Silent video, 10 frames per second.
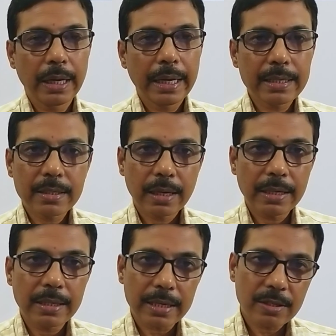
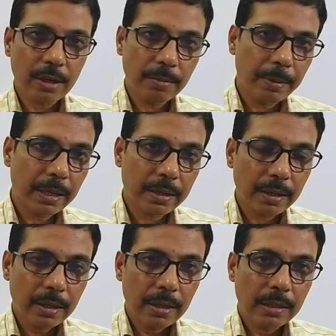It does not
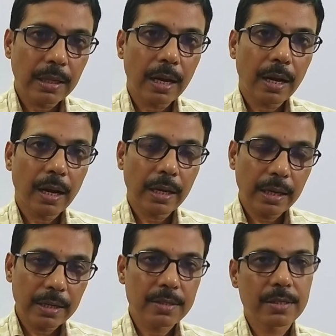matter
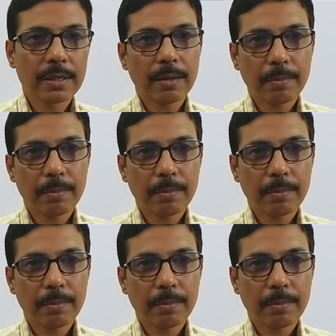his